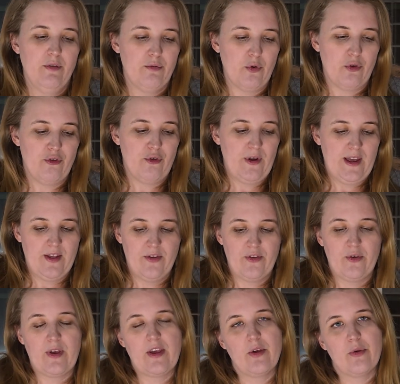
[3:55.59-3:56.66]
For
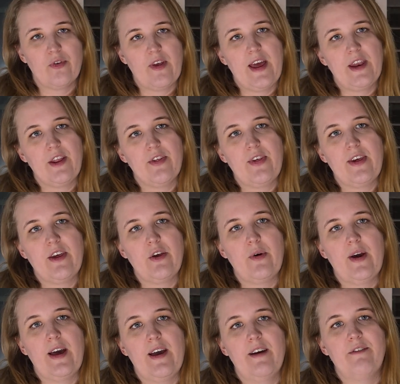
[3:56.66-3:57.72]
trays, you can use anything
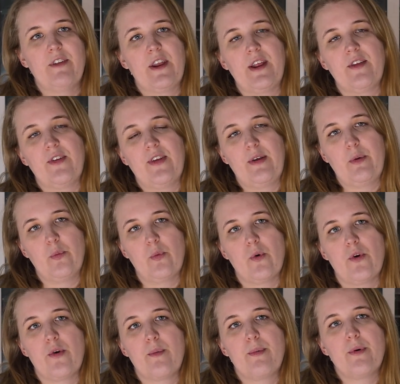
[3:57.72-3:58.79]
you have that is
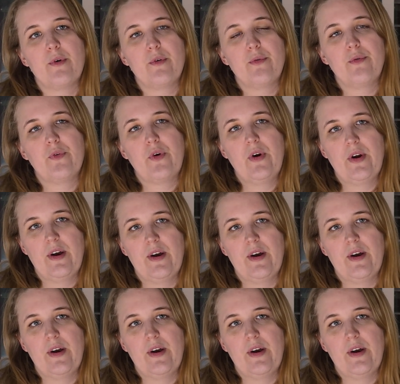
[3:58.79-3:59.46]
waterproof,